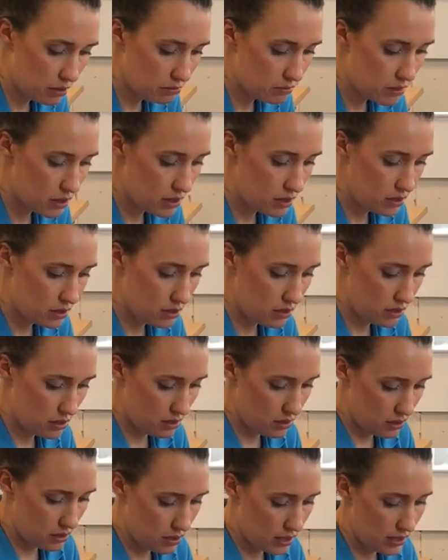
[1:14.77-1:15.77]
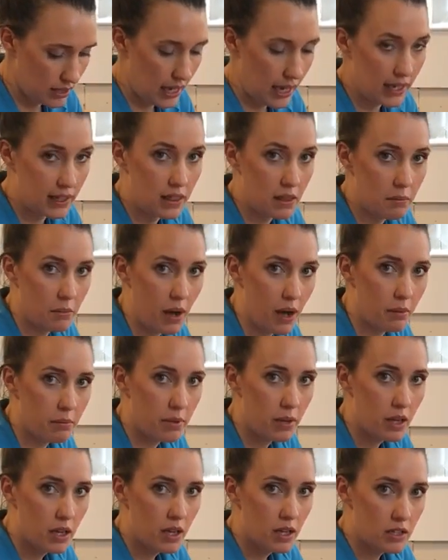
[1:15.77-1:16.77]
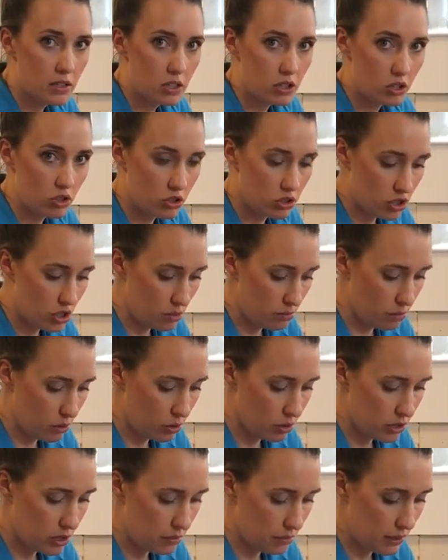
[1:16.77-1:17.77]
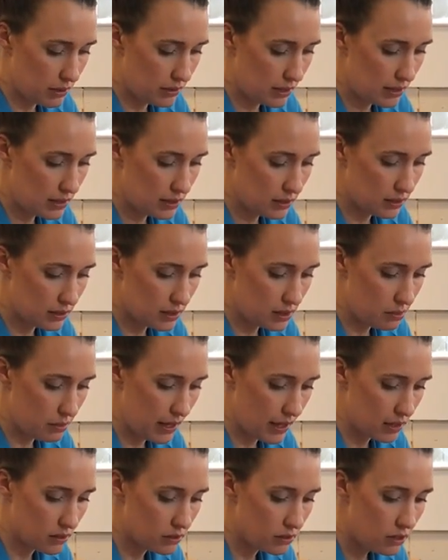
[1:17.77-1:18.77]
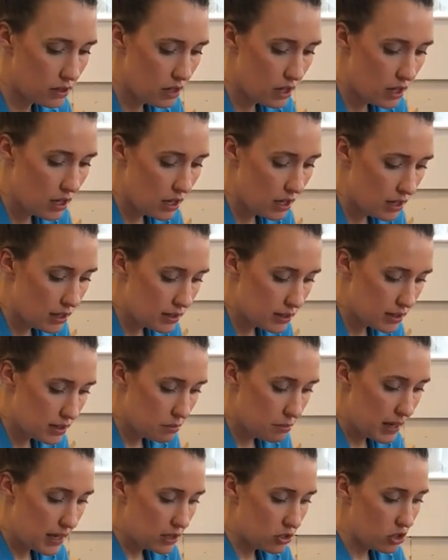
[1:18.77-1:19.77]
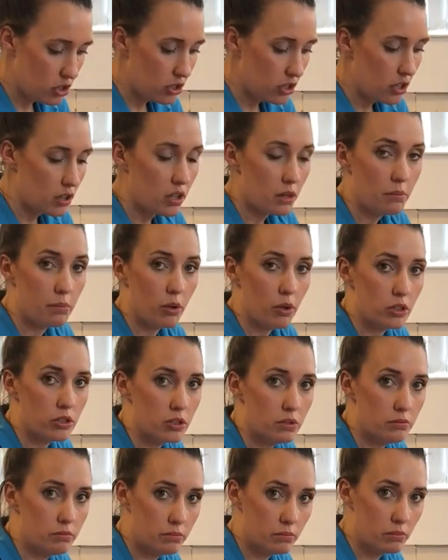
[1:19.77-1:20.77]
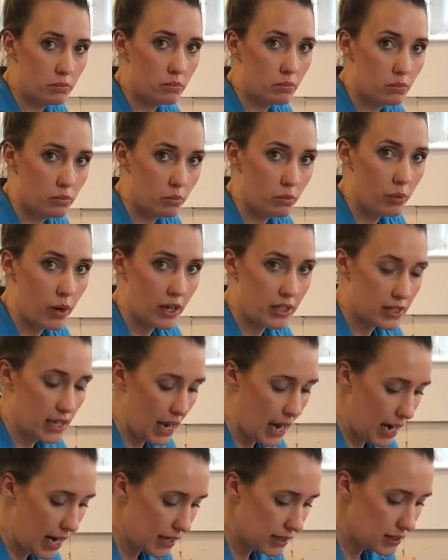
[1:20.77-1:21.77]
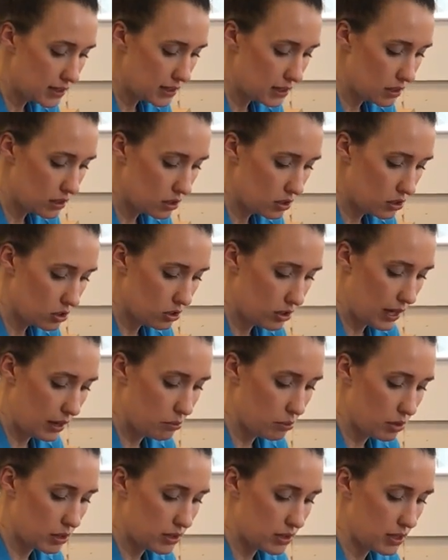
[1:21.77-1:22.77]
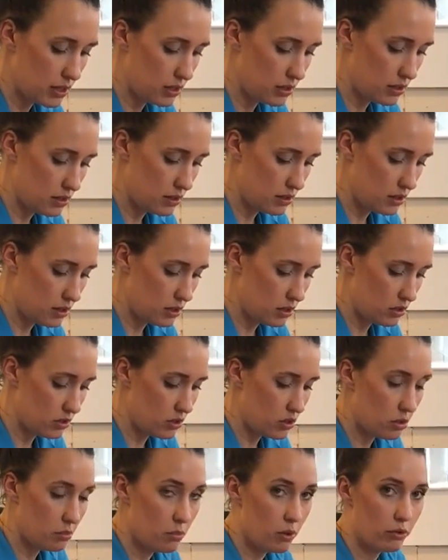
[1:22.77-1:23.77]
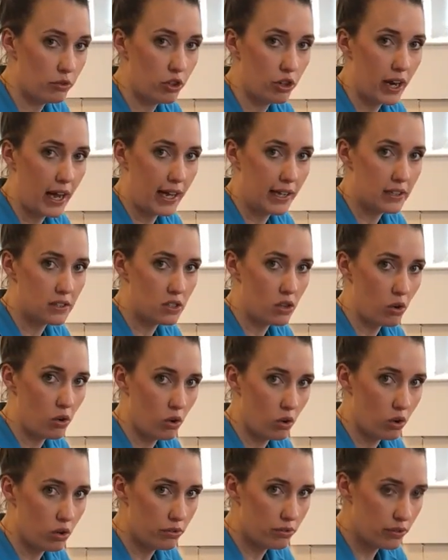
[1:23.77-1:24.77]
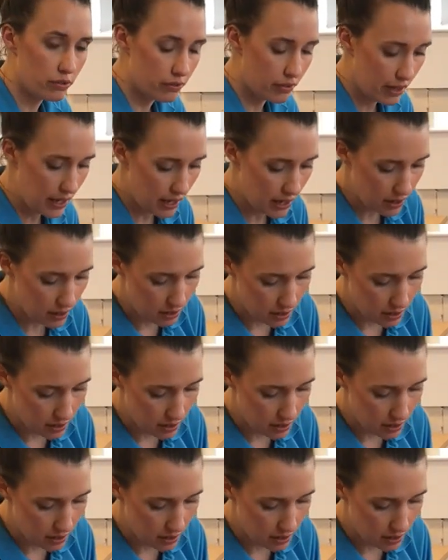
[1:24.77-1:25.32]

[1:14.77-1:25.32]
them to guide them up, to use their bottom a little as well. To make sure that their bottom works hard, you then want to move your hands off of there